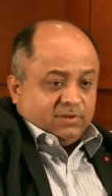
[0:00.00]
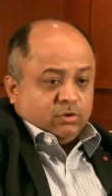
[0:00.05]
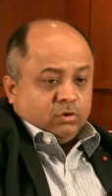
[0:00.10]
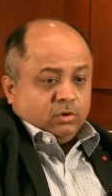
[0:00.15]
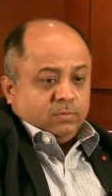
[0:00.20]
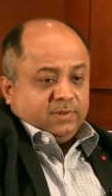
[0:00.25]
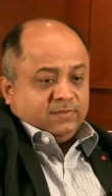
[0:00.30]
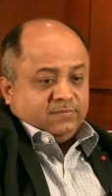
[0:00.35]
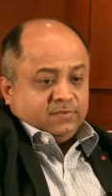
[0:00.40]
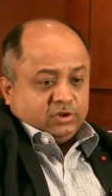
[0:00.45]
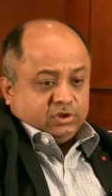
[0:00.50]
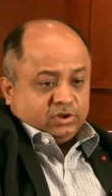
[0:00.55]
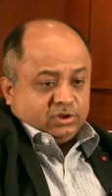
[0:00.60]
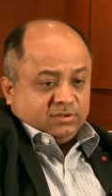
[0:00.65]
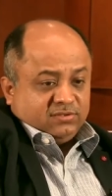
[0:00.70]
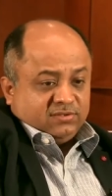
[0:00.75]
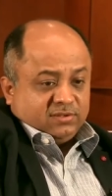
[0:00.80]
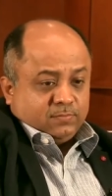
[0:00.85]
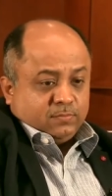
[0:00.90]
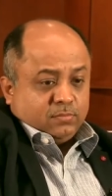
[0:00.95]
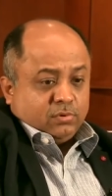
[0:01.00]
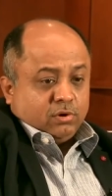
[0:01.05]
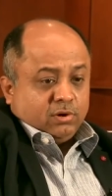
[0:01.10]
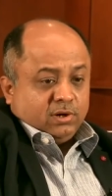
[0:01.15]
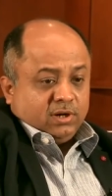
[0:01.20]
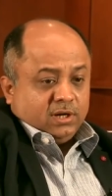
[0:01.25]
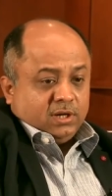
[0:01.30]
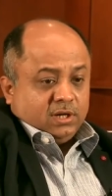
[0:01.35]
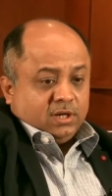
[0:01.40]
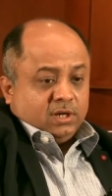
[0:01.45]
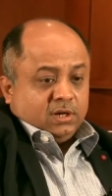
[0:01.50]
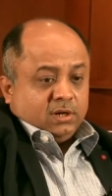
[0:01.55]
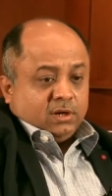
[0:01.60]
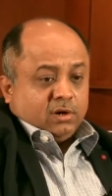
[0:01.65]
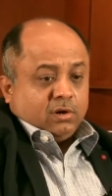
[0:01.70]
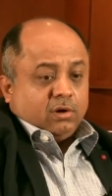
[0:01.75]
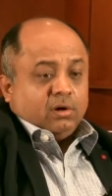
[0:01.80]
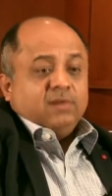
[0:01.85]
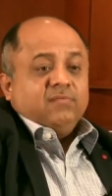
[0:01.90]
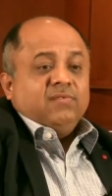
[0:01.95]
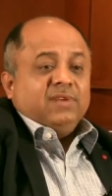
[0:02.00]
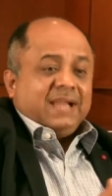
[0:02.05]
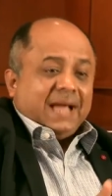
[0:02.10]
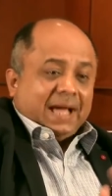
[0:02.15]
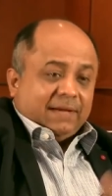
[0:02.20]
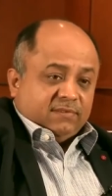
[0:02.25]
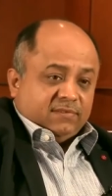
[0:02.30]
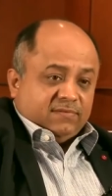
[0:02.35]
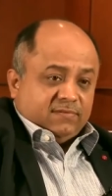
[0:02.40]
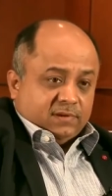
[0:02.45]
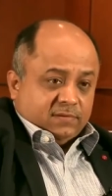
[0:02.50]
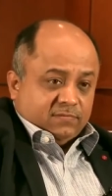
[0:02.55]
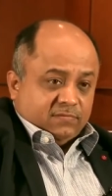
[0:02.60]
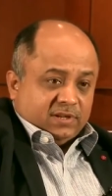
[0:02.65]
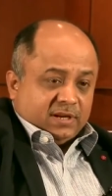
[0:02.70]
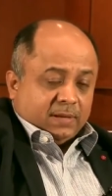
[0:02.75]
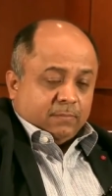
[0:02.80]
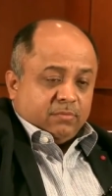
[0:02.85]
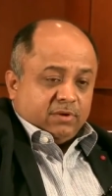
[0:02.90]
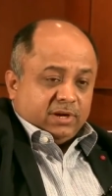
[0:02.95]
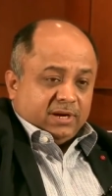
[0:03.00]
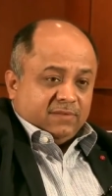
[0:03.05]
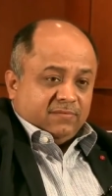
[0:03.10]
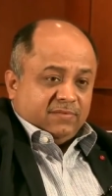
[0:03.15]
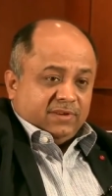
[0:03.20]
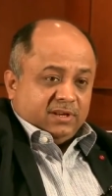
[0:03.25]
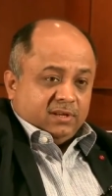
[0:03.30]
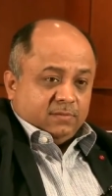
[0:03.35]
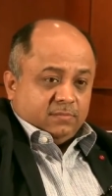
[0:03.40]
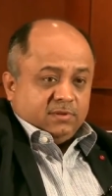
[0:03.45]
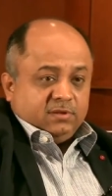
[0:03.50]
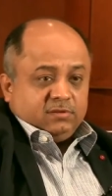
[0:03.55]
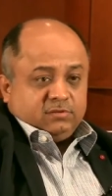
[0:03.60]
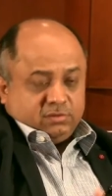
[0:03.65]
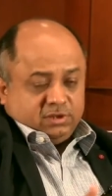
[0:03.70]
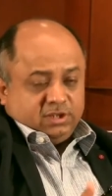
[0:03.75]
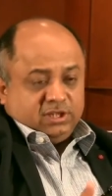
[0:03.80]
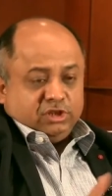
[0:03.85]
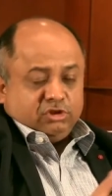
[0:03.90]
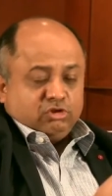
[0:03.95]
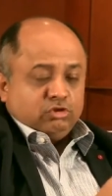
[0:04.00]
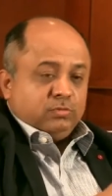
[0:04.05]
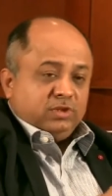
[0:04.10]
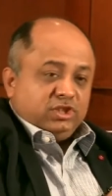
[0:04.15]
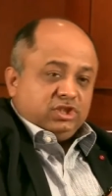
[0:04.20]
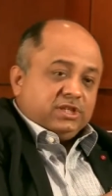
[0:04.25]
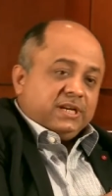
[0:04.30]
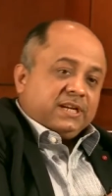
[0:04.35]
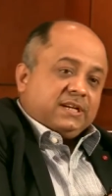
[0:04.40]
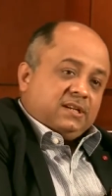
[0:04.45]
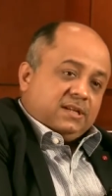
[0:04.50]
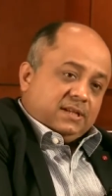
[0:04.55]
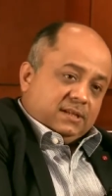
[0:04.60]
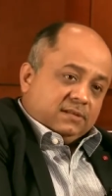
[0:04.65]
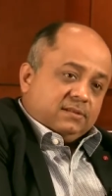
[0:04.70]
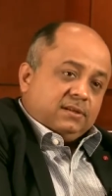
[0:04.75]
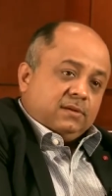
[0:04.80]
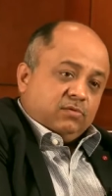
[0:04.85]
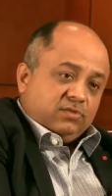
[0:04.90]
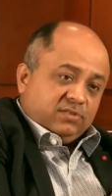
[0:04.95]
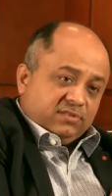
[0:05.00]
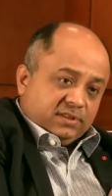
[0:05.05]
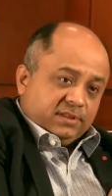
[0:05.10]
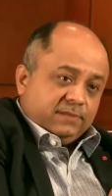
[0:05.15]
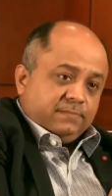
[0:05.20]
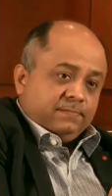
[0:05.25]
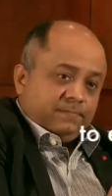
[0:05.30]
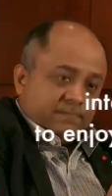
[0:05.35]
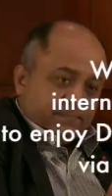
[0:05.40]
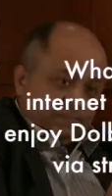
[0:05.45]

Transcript: with Dolby Vision support or will have a firmware upgrade available. So it needs to be checked, I would say.